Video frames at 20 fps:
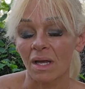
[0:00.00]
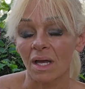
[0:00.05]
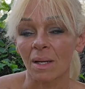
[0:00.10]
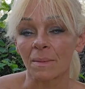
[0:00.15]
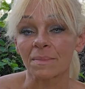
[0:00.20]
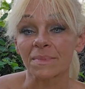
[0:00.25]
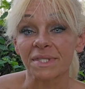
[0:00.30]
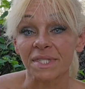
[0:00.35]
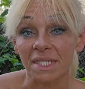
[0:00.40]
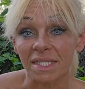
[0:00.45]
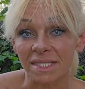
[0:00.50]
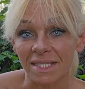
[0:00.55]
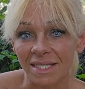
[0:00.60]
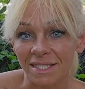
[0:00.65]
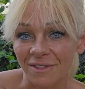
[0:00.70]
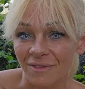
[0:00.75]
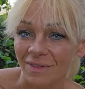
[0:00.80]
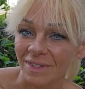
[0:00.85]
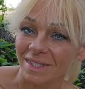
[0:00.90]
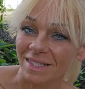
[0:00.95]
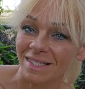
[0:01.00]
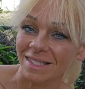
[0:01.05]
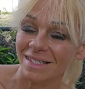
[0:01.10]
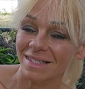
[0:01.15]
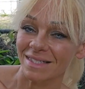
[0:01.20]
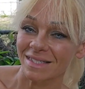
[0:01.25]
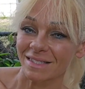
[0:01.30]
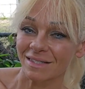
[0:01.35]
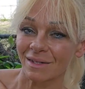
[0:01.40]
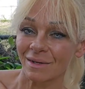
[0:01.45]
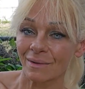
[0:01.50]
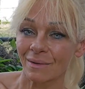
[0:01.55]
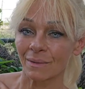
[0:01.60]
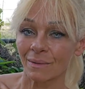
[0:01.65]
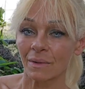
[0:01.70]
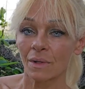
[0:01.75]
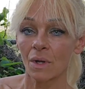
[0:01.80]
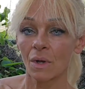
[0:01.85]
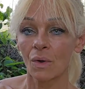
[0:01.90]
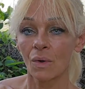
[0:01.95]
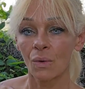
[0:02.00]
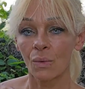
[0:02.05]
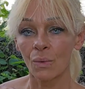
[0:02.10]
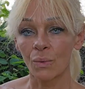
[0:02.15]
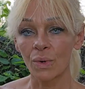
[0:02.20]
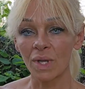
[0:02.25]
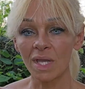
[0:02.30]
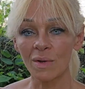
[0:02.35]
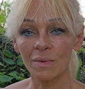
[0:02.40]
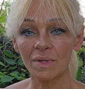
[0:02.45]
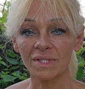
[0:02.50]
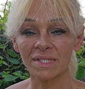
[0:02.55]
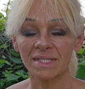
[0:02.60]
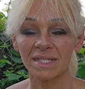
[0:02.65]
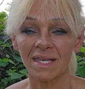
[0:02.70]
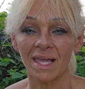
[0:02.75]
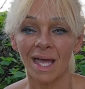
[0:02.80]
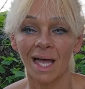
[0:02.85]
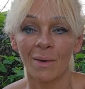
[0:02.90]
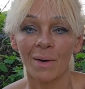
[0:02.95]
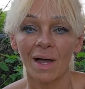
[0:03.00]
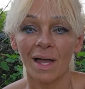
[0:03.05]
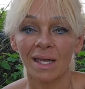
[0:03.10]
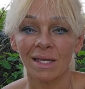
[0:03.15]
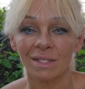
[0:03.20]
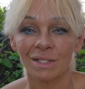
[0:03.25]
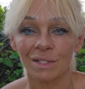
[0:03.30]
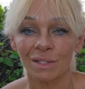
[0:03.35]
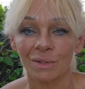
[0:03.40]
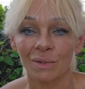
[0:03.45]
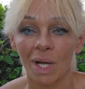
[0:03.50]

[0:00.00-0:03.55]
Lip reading: successfully. So we will see how I do.